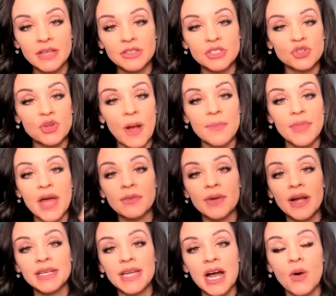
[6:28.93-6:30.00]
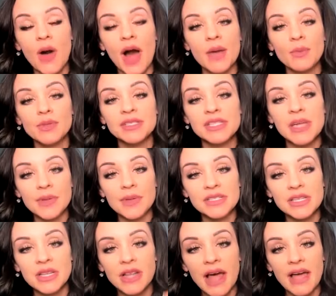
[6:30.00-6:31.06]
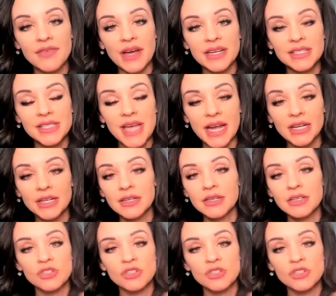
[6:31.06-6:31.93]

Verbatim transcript: Just drop that right now. I will step into the life I desire.